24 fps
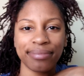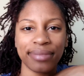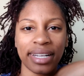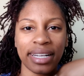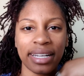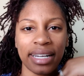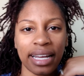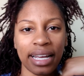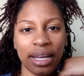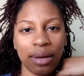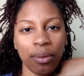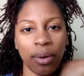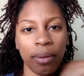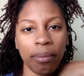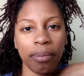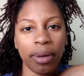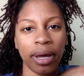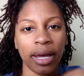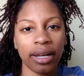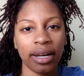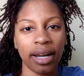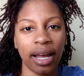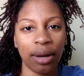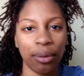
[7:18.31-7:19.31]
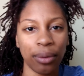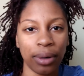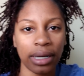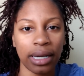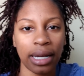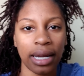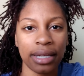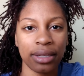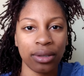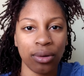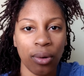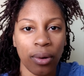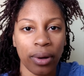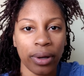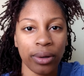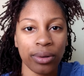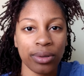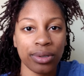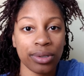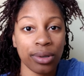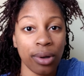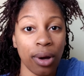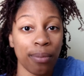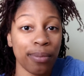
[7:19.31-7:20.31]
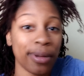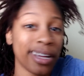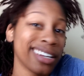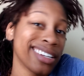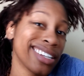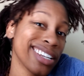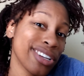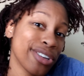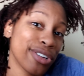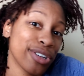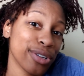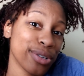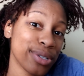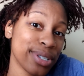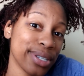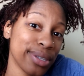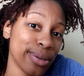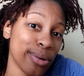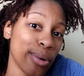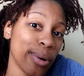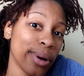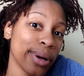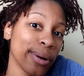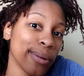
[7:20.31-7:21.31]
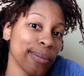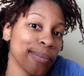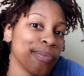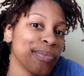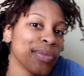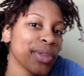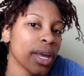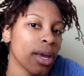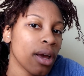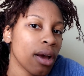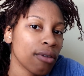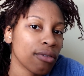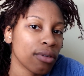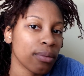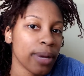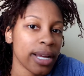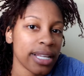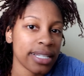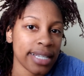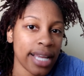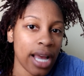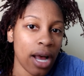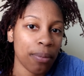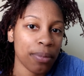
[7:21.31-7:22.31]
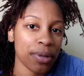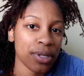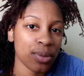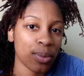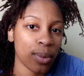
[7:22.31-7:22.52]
I didn't like it one bit. I really like the oil, so I'm gonna continue using the oil for my scalp.